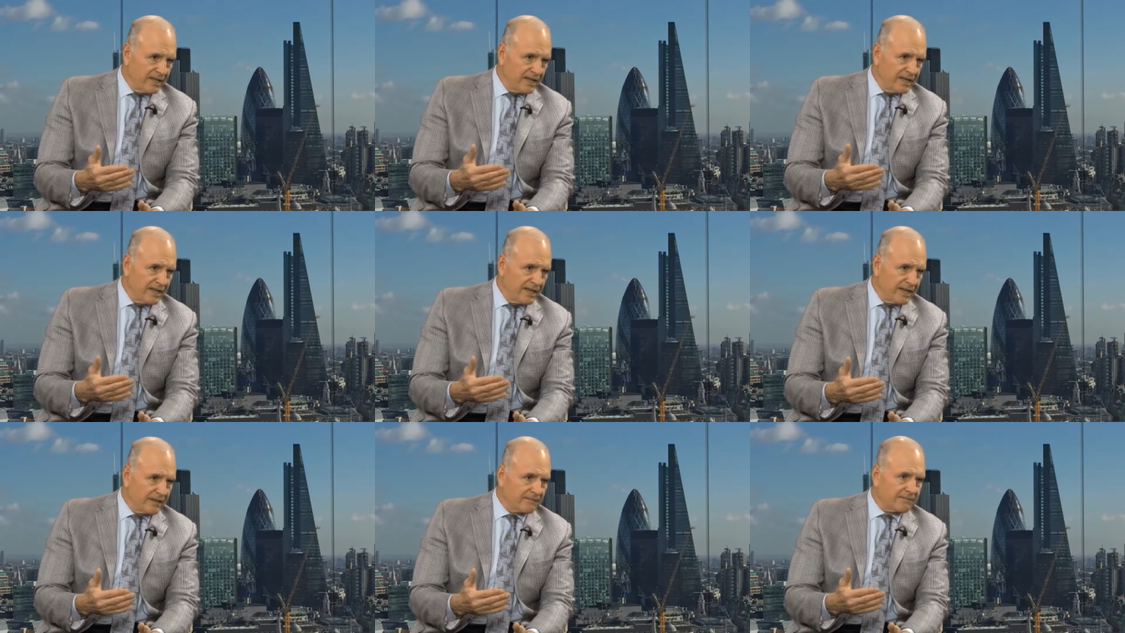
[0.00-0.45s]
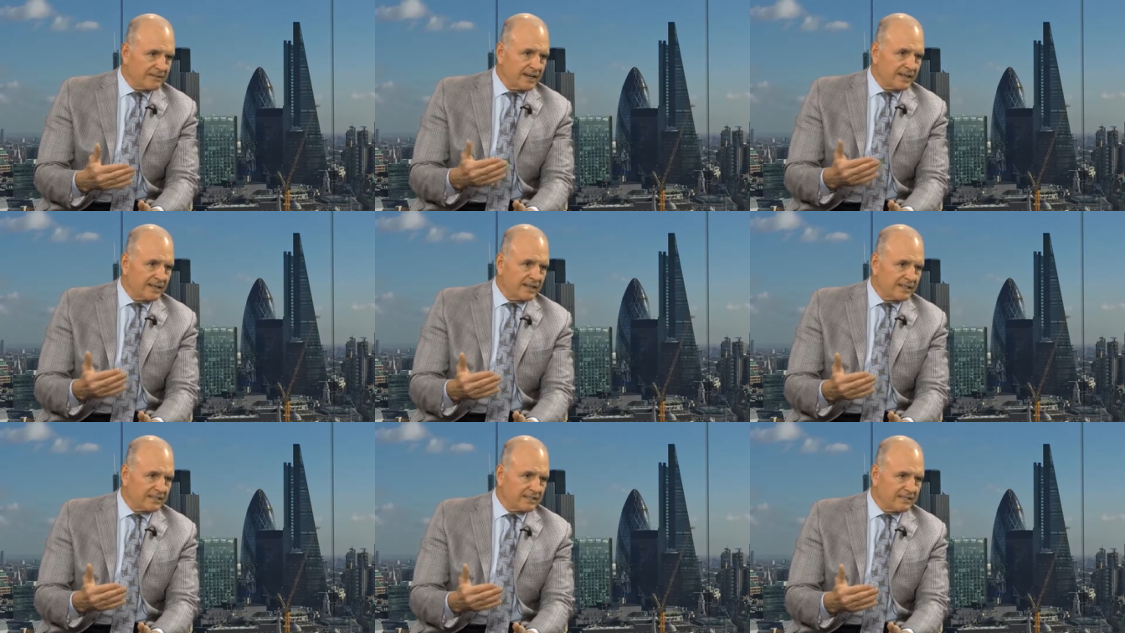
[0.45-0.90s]
Uh, if
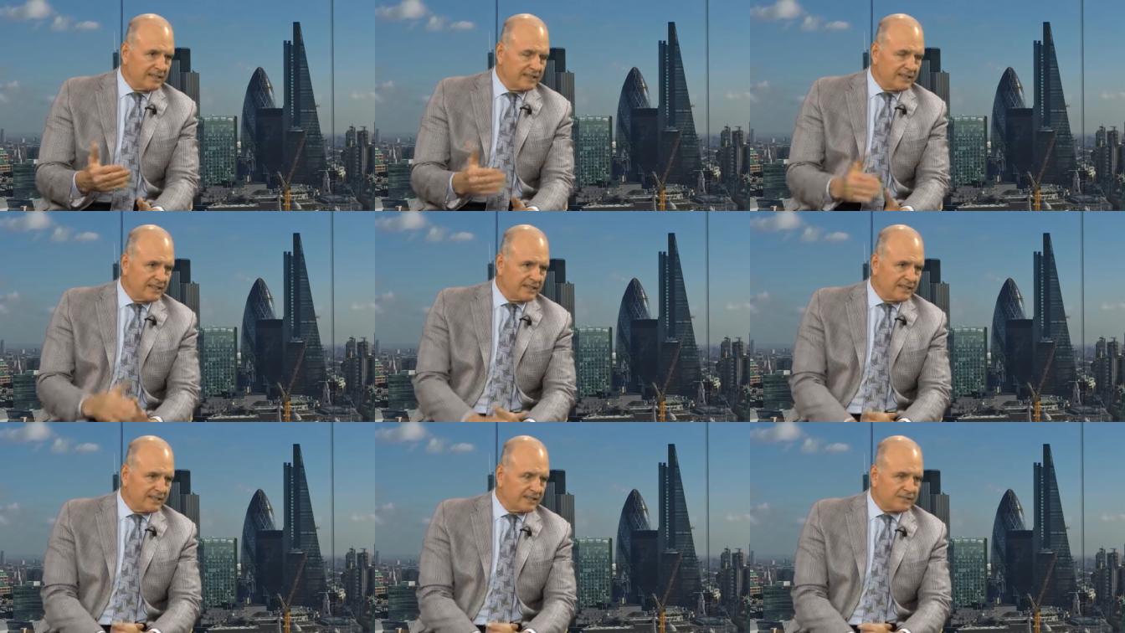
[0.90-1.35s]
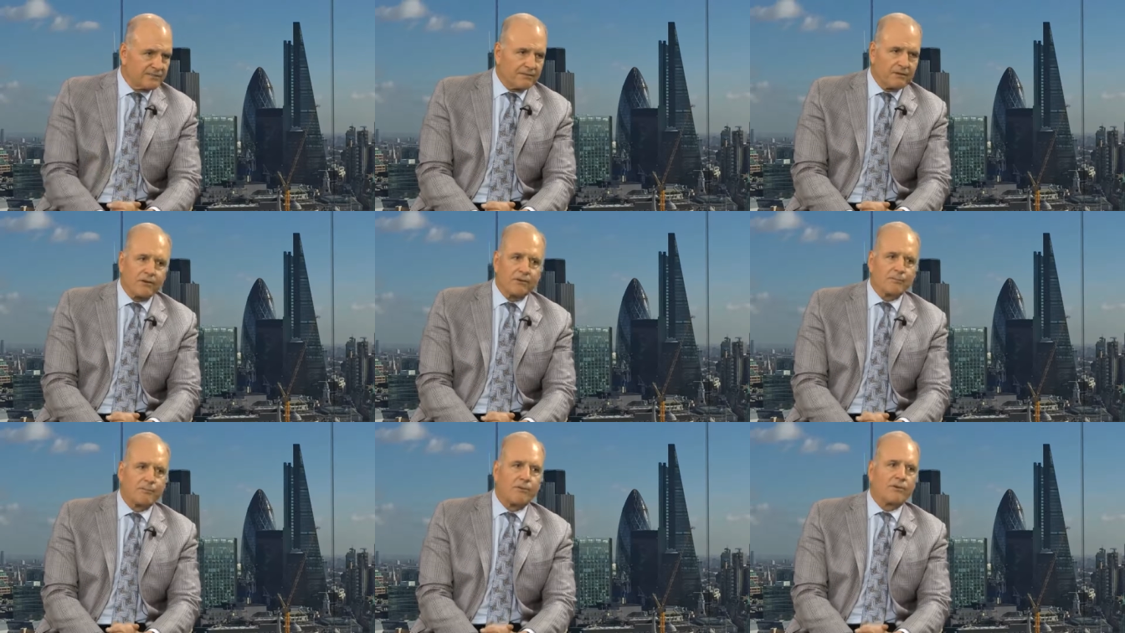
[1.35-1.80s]
not exceed it. It's
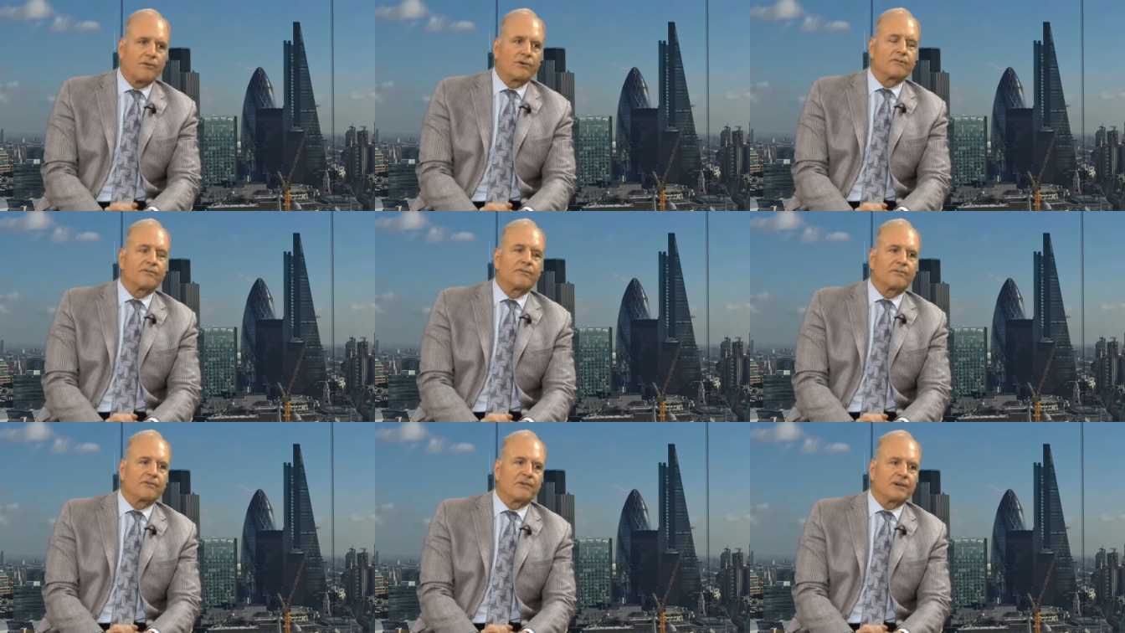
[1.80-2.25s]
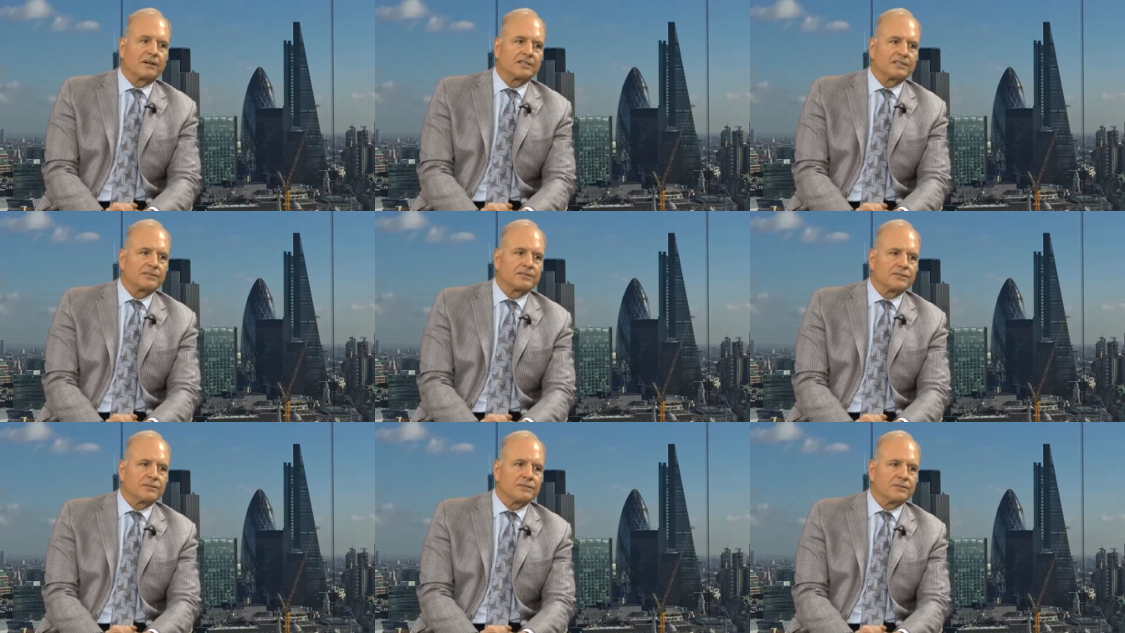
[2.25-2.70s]
very important for
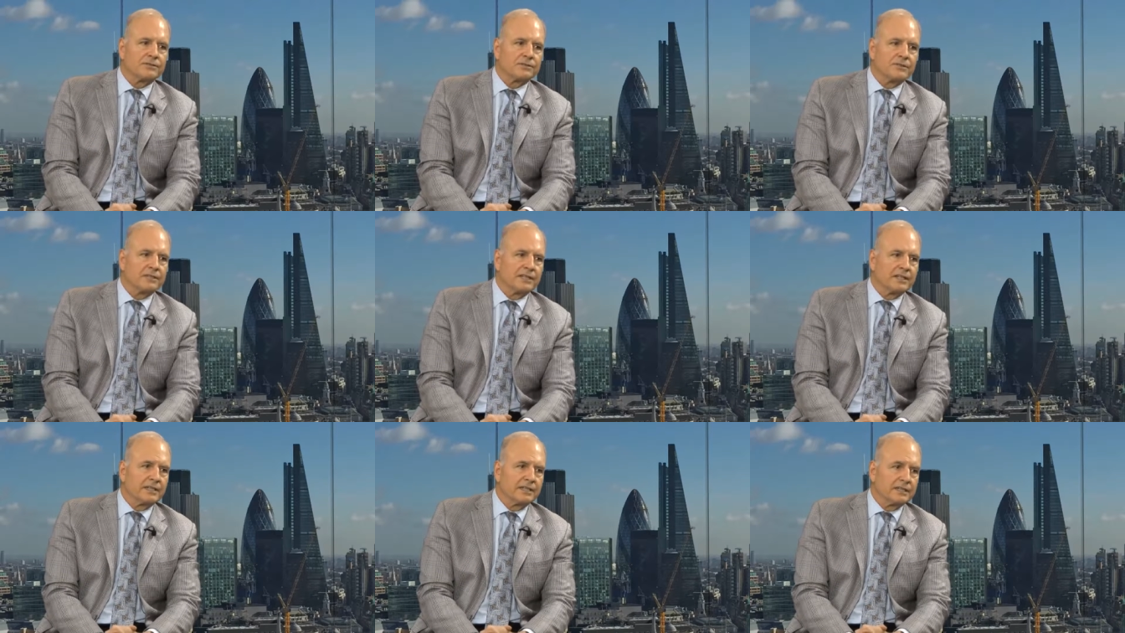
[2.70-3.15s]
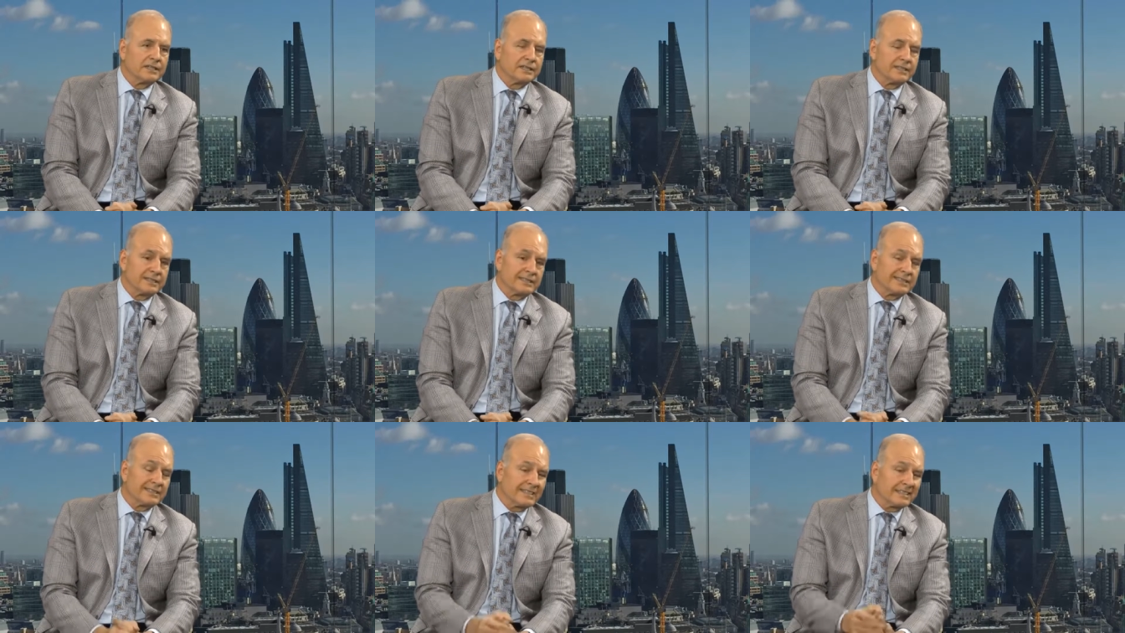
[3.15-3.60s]
us to uh,